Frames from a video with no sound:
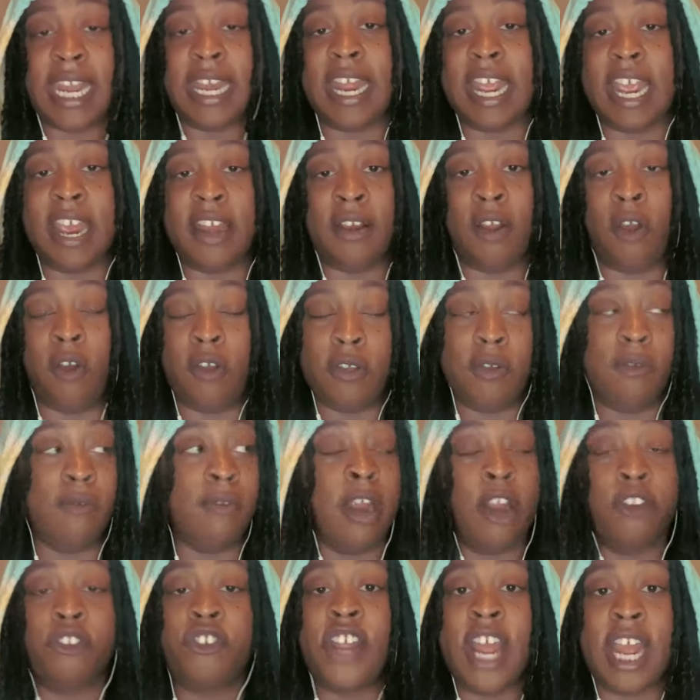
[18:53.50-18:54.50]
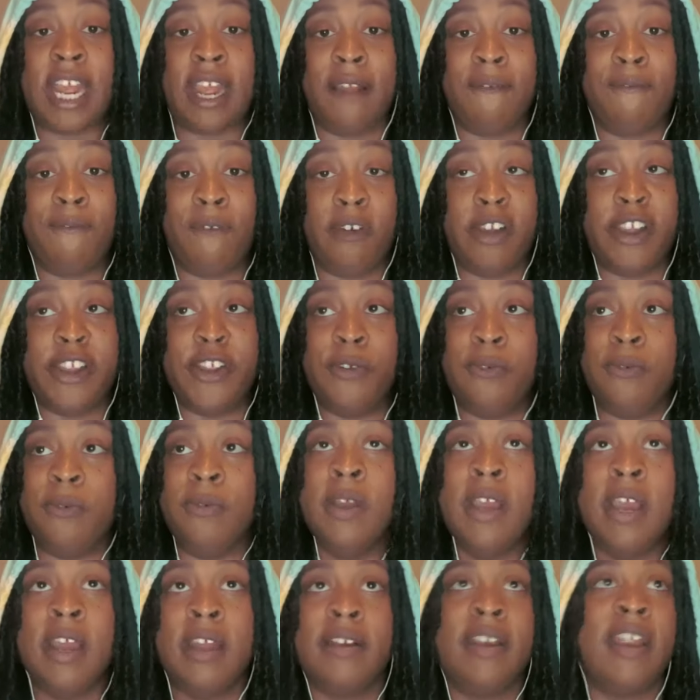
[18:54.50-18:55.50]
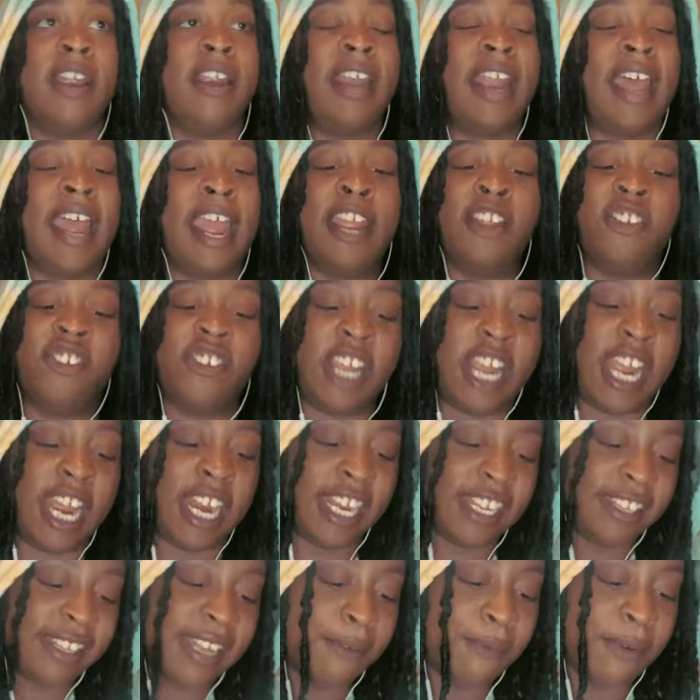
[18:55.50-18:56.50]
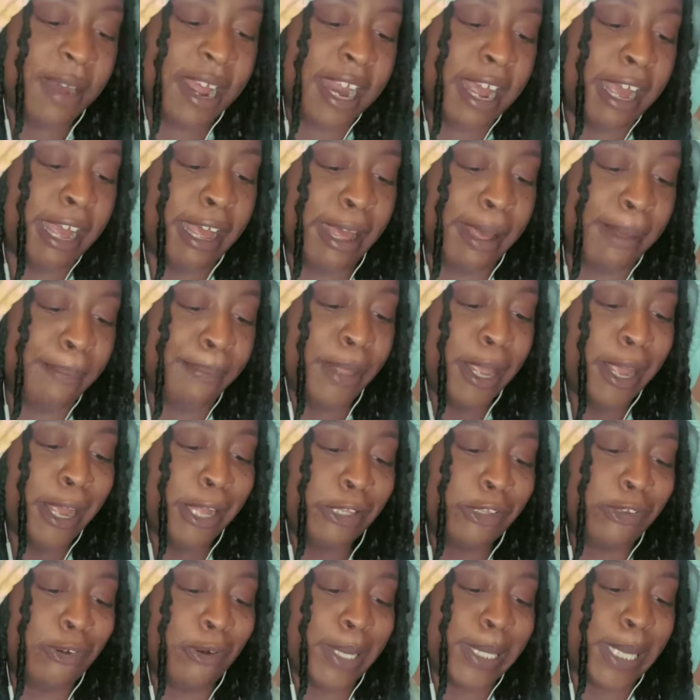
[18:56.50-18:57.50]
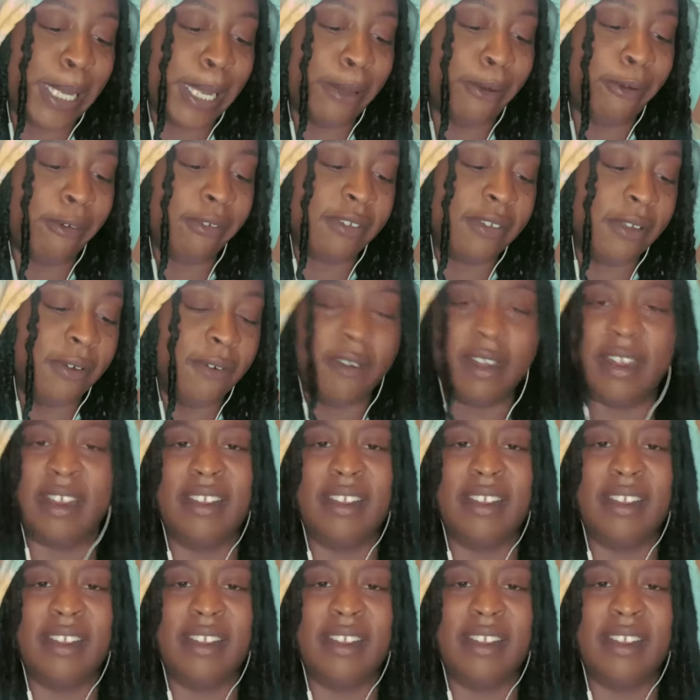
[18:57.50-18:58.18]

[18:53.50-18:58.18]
in on you. They're checking for you. They're like, shit, let's see what Toyel's doing.